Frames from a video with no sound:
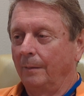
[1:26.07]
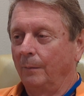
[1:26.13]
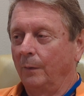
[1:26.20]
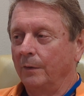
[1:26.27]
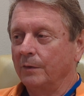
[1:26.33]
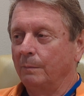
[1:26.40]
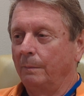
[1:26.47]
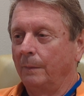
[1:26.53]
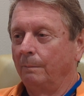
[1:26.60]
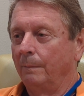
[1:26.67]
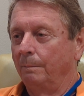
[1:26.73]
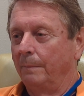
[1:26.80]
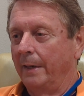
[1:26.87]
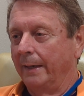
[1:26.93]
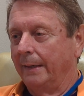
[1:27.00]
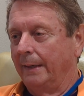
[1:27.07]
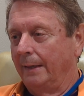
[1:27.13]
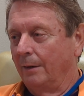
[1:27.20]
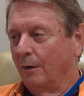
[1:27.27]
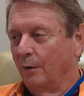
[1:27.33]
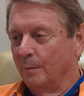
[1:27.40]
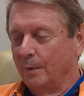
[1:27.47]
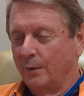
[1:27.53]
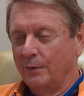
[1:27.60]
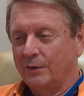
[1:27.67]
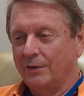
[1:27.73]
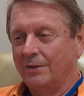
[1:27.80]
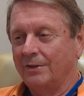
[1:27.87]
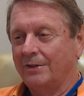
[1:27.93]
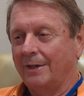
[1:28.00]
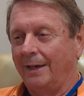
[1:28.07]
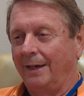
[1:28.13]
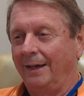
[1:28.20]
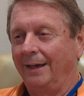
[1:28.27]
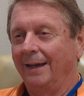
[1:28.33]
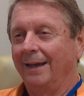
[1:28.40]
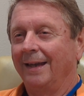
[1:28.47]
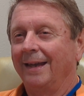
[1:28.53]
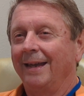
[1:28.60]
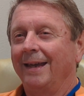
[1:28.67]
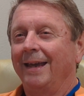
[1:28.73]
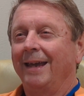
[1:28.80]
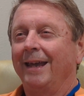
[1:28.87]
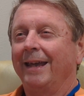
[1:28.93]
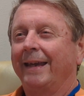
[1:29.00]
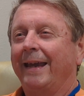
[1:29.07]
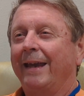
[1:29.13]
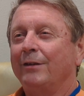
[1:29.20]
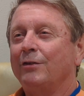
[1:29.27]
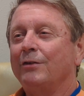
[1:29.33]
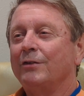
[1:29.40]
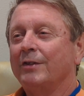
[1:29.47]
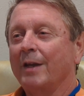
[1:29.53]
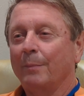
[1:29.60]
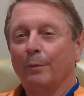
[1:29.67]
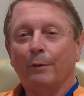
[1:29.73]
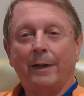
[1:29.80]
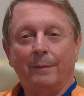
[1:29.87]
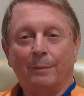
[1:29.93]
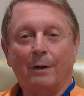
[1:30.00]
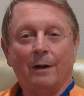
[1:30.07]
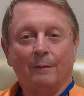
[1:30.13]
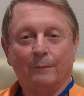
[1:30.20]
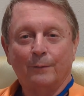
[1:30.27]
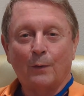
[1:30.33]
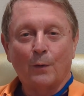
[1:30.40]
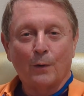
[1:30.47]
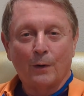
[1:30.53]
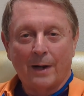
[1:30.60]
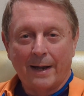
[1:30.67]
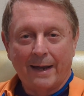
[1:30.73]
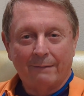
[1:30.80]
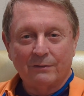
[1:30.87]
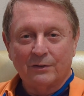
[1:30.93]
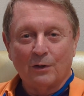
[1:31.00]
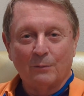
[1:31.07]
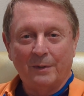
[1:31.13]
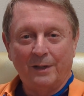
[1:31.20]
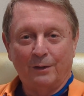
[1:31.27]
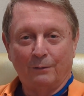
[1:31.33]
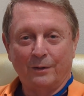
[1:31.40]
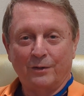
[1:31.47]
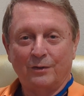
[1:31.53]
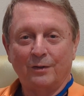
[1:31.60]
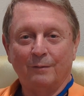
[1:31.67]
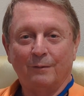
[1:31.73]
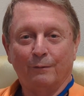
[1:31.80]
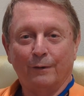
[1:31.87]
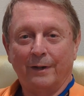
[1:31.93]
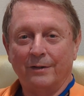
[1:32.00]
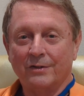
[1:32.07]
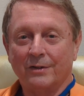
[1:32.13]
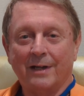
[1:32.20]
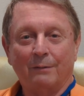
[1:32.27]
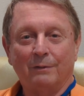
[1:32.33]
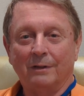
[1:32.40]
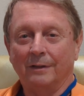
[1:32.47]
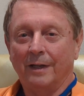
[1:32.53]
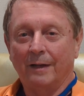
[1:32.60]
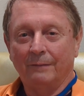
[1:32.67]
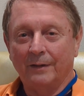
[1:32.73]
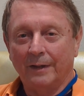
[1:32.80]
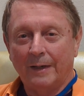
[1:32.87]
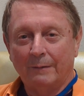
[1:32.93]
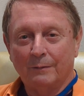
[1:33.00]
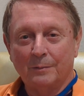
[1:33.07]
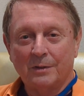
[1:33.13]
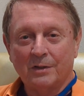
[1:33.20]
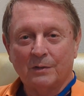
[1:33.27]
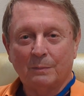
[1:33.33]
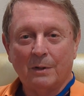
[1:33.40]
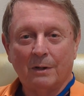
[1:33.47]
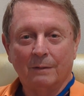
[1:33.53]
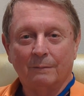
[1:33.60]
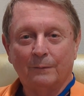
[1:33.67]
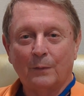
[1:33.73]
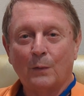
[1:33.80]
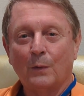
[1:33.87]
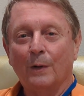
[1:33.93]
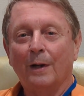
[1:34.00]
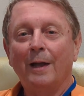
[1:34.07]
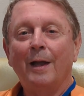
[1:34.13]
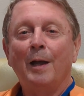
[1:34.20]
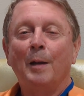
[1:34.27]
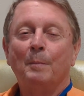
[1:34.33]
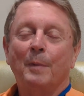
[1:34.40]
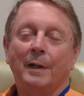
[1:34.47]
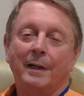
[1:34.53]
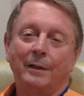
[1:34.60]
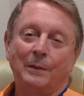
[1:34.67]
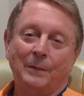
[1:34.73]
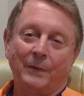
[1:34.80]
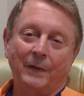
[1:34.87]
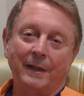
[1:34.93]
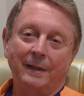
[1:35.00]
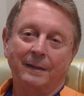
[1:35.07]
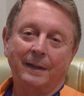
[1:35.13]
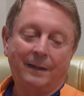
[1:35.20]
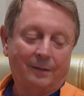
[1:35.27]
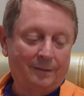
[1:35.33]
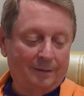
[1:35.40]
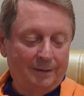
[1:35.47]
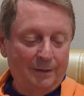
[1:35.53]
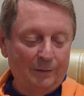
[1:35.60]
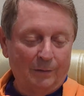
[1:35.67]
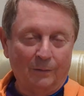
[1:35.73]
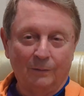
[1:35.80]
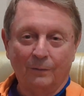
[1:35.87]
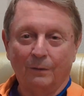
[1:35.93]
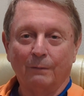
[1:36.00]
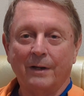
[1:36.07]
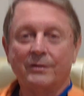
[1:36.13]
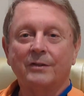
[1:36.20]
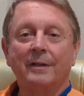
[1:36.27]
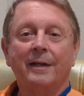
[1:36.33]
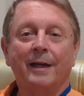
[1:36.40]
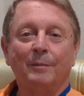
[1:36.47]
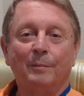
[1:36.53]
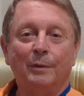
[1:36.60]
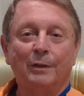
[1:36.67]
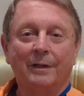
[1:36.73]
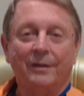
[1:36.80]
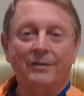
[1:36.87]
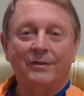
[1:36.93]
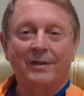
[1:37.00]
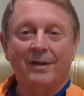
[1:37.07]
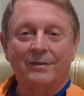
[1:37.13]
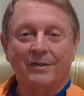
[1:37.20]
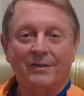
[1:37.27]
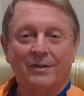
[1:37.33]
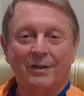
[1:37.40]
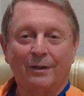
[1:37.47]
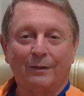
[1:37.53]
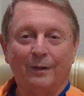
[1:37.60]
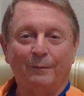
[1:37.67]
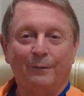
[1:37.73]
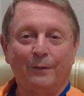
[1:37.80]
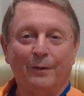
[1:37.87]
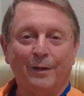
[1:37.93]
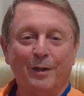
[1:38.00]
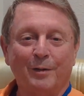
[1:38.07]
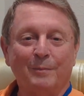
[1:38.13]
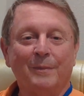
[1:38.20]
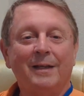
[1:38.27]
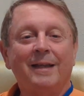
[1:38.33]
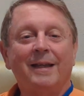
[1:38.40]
was begging almost to say, can't you separate part four? I have so many Christian friends and I would love to give them just part four, but I don't think that, you know, the rest of that book is mm-hmm. necessarily for them.